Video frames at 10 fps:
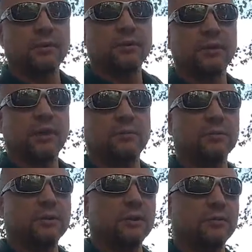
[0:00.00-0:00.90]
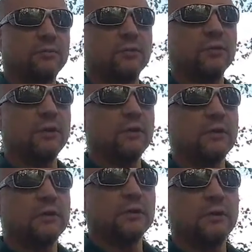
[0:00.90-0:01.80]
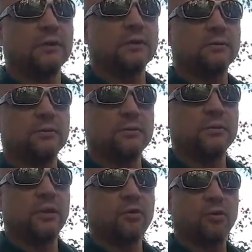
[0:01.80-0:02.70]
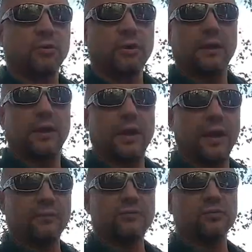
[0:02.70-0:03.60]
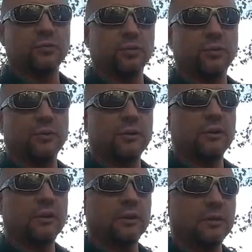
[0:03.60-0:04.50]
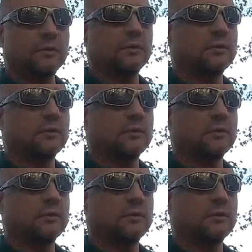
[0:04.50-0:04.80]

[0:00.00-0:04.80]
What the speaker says: that I believe have truth in it.